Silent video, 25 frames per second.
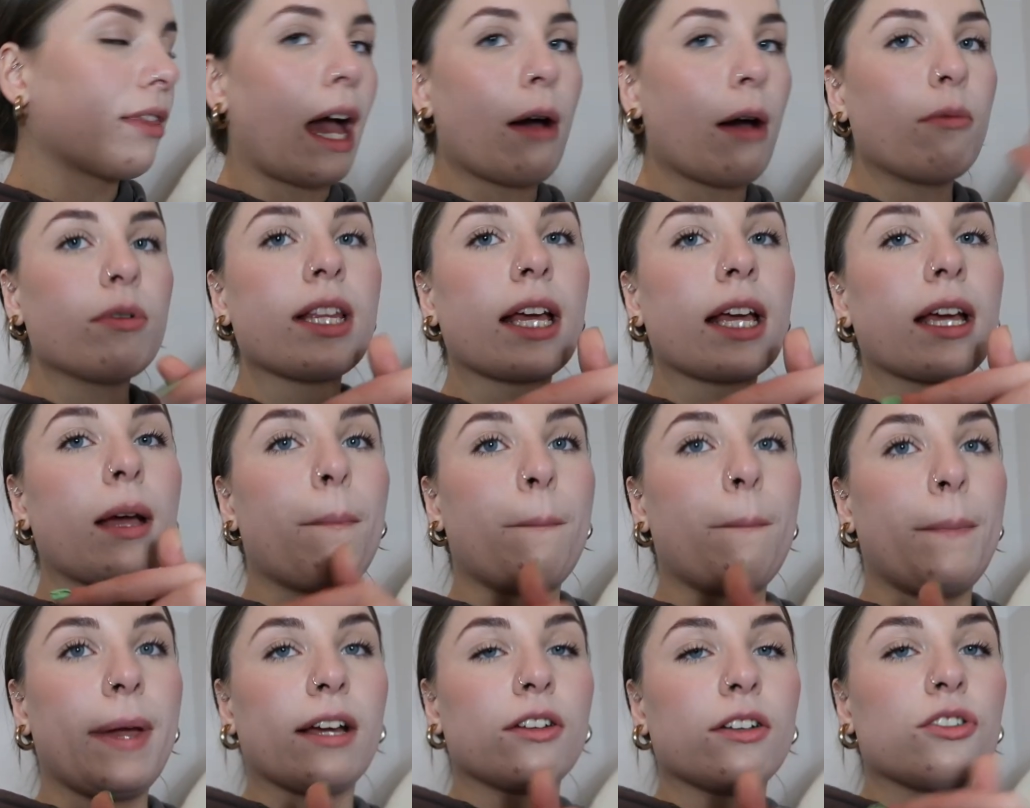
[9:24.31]
That was like a
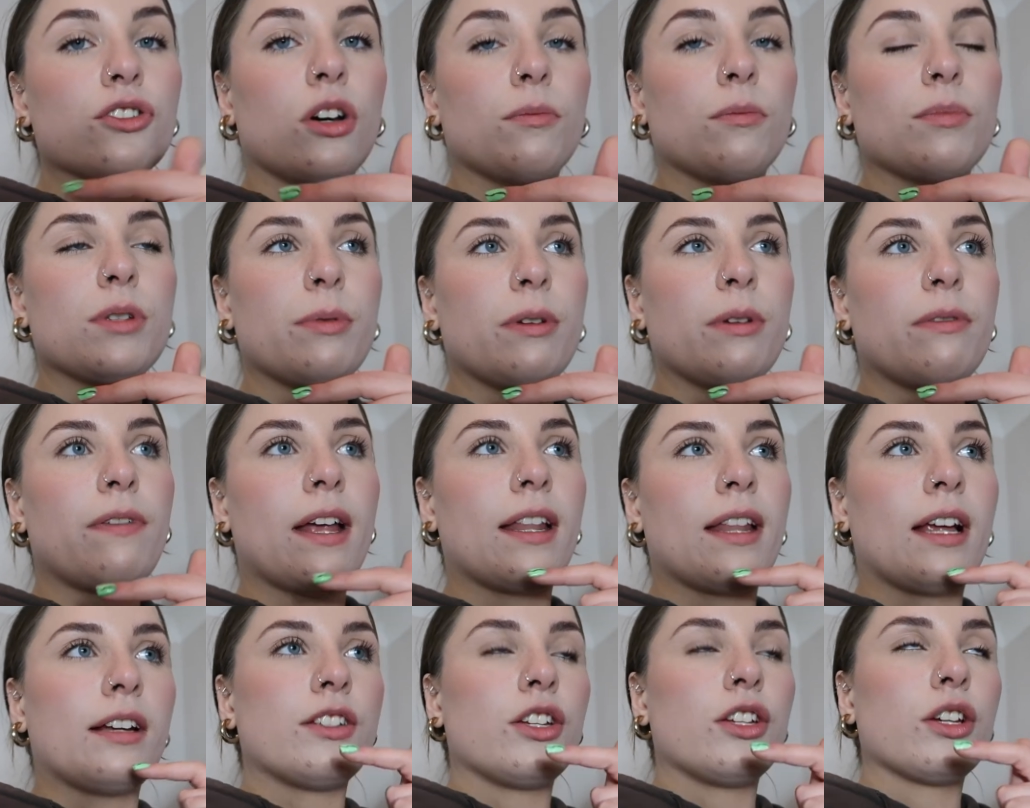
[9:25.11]
big job, to be
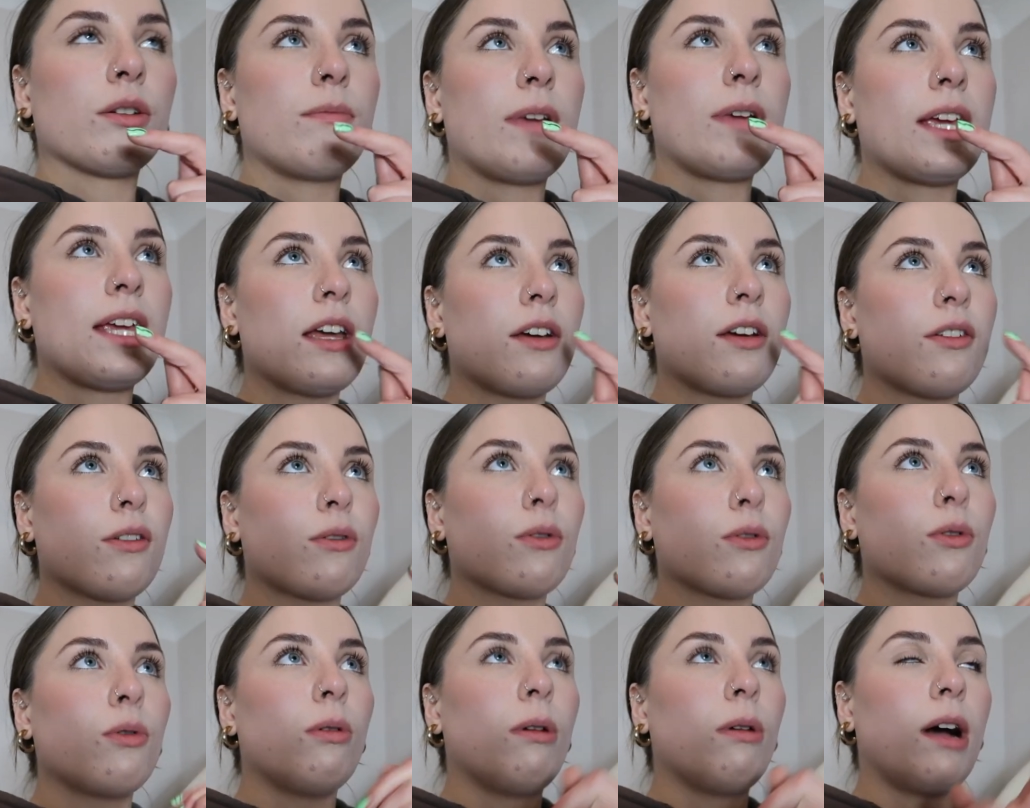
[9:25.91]
fair. That took me
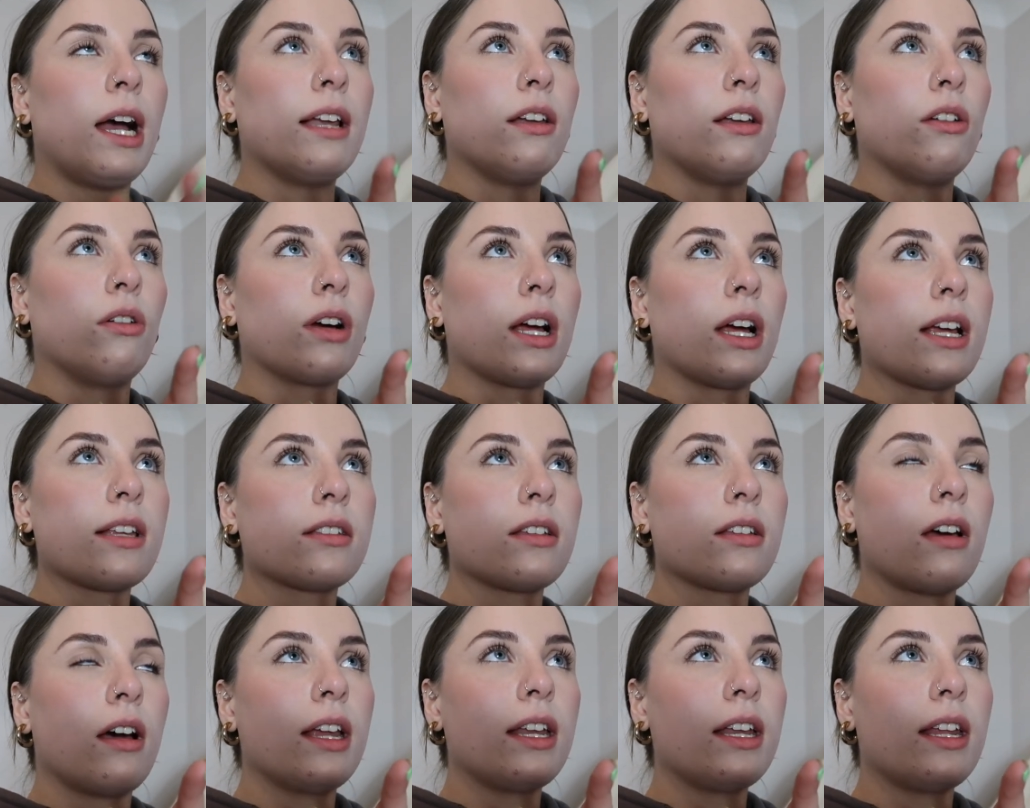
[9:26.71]
quite long. I
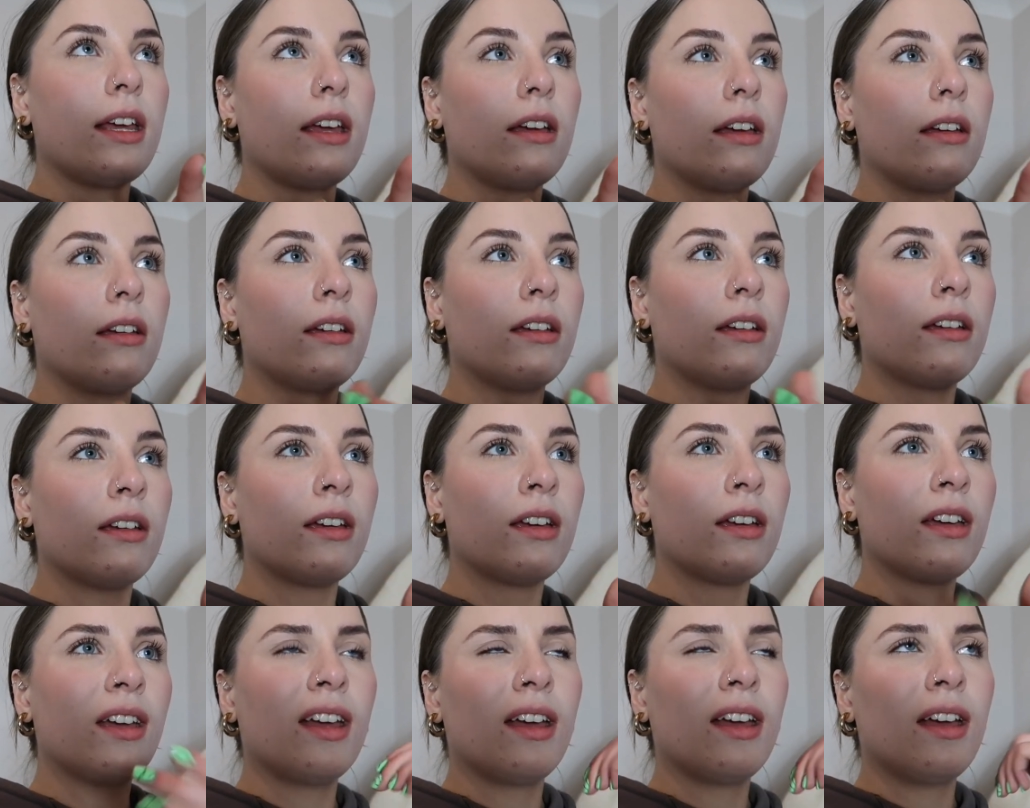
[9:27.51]
started it
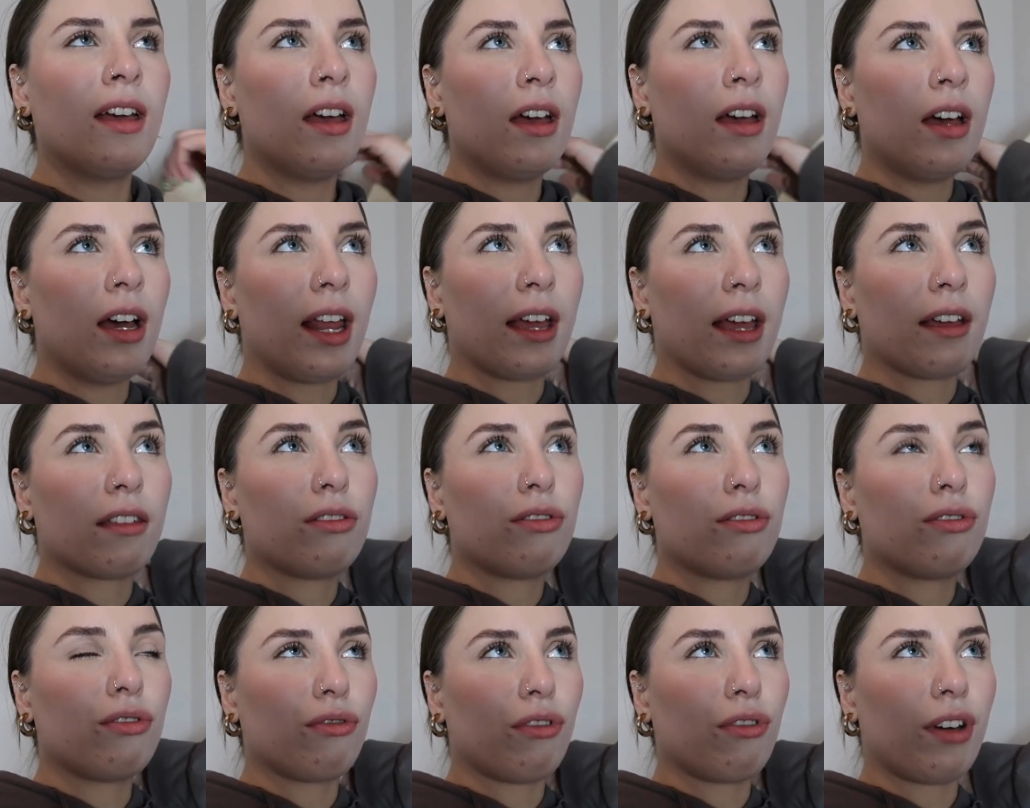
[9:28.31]
like
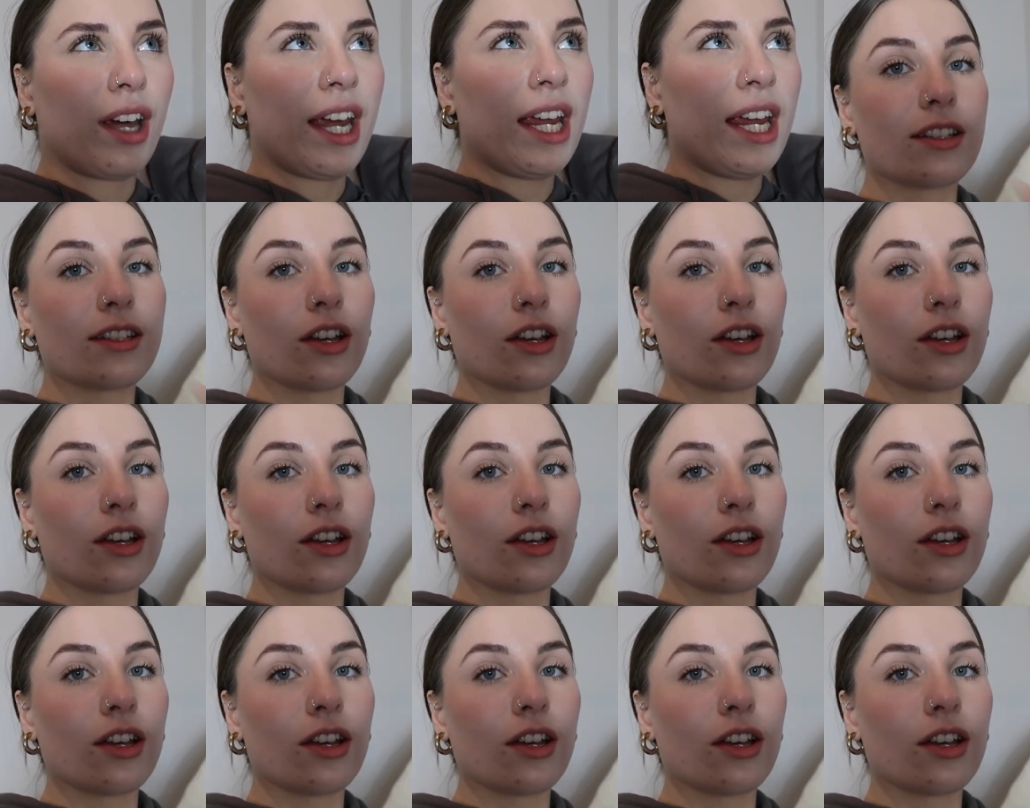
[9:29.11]
3.